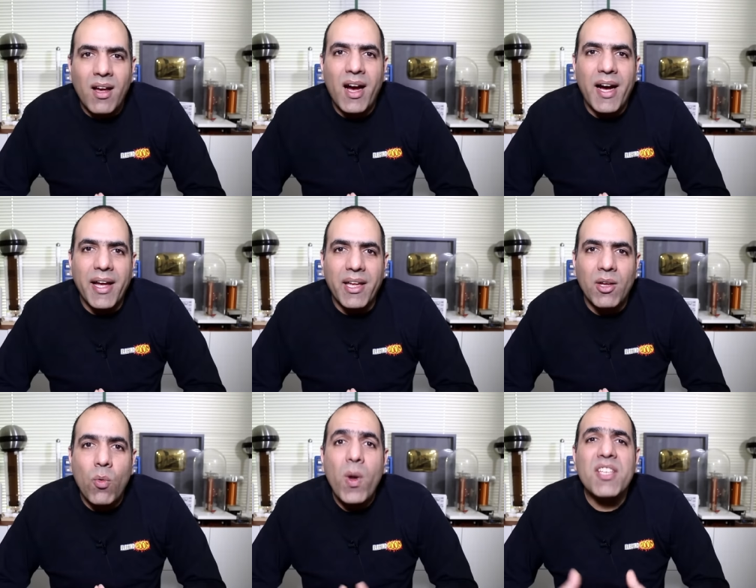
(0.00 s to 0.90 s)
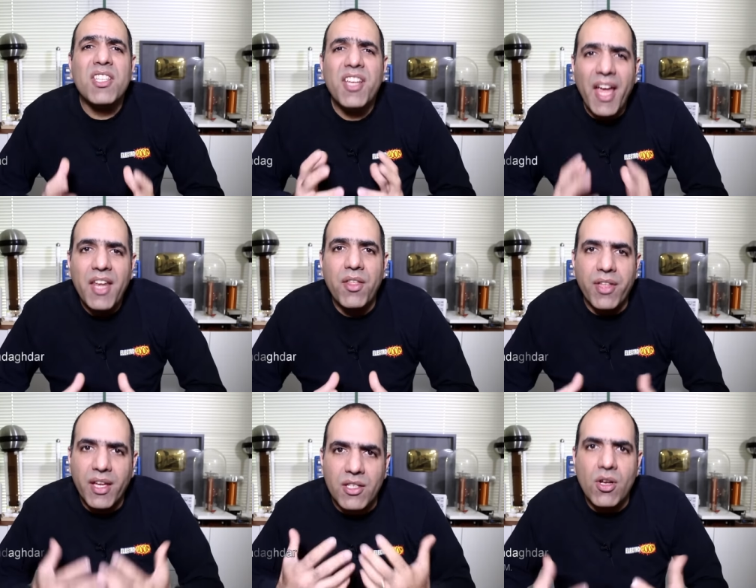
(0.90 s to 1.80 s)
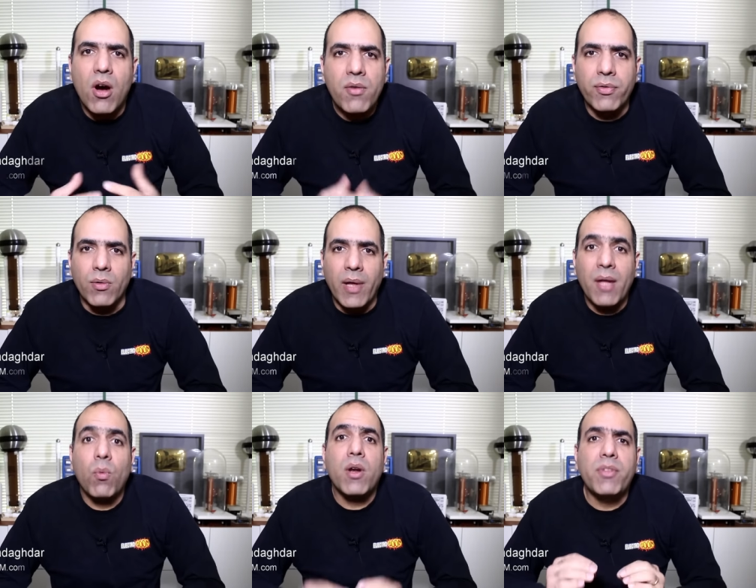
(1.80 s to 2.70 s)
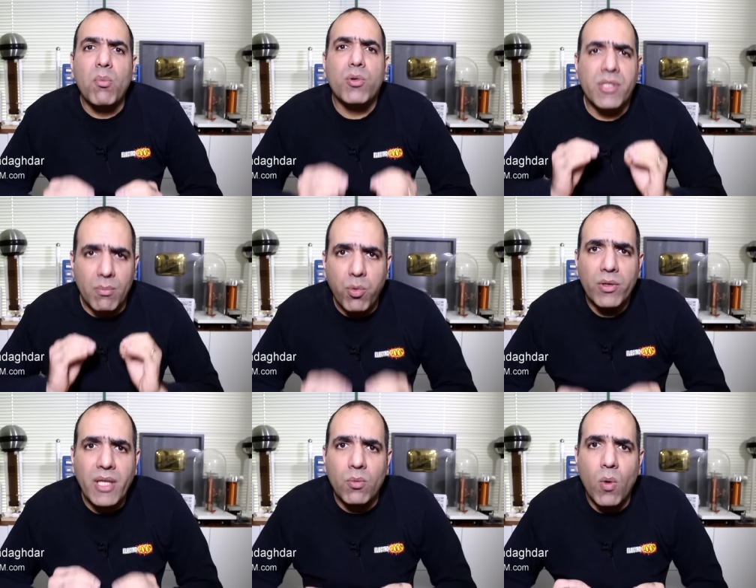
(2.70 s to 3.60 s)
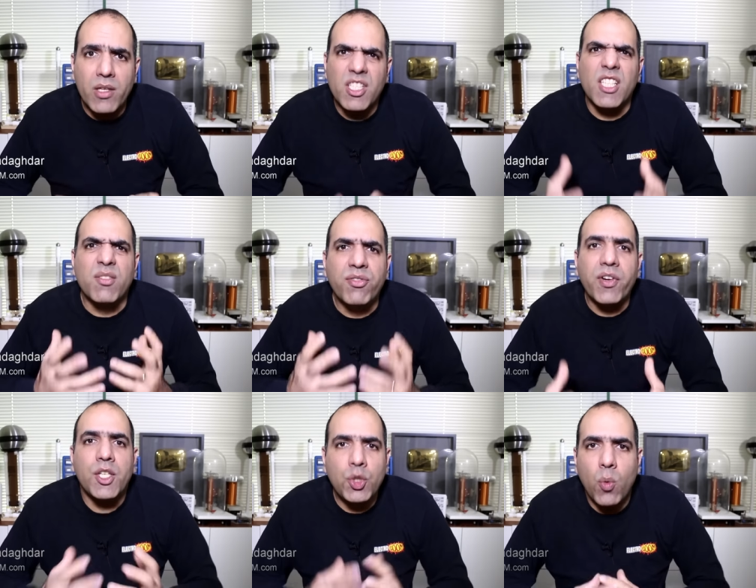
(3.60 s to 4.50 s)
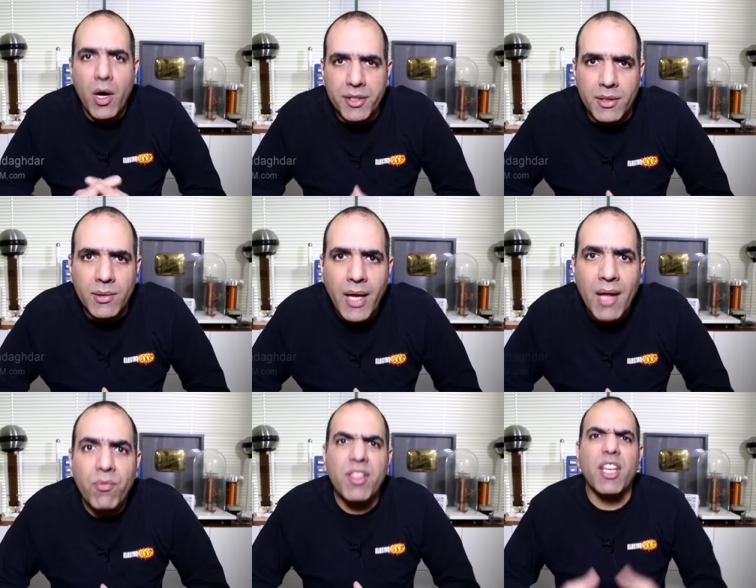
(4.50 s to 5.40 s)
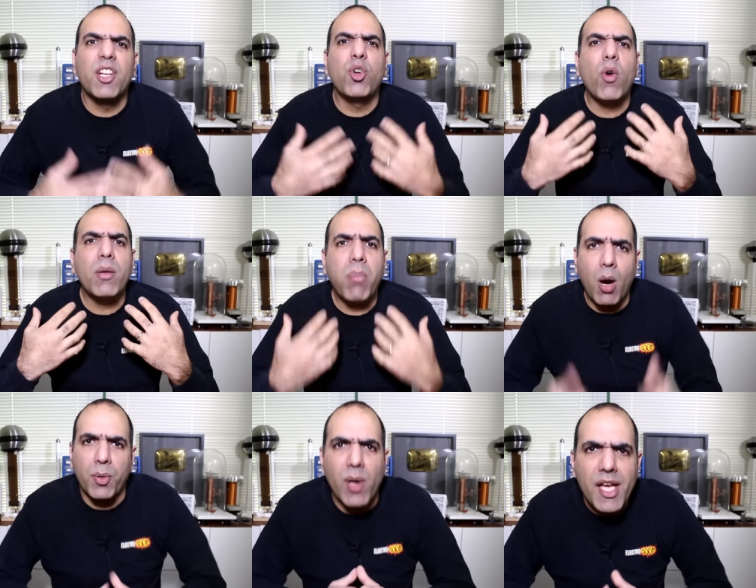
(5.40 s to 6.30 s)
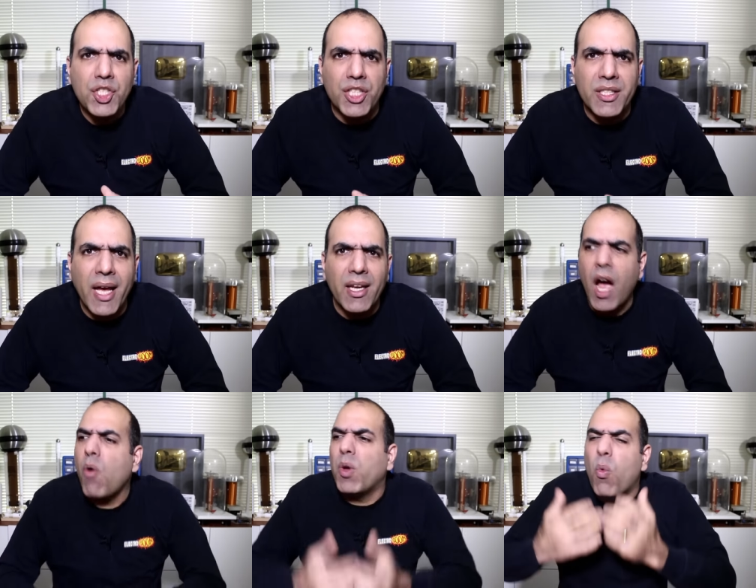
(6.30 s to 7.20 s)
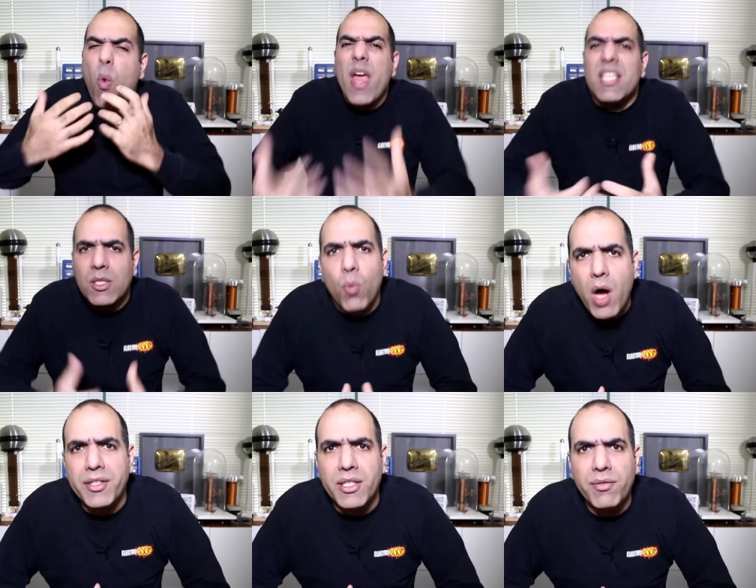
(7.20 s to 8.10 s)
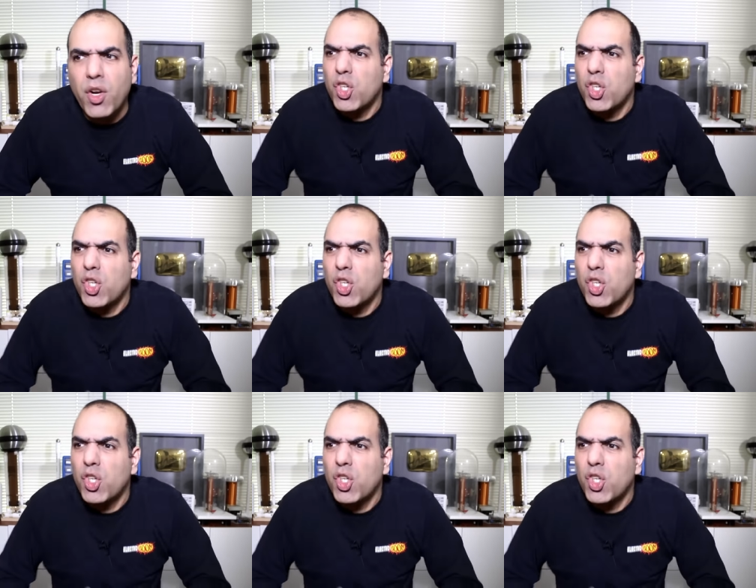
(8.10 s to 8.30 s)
Hi, wasting anything is awful, and one of the most important ones is fresh water. And with the growing population and how we waste water, we are